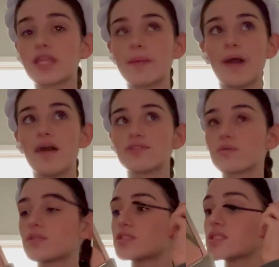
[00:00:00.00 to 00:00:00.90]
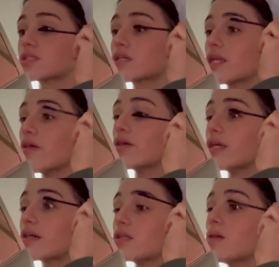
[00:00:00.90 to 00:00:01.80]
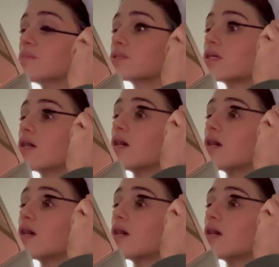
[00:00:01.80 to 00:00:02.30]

them afterwards just to get out any clumps.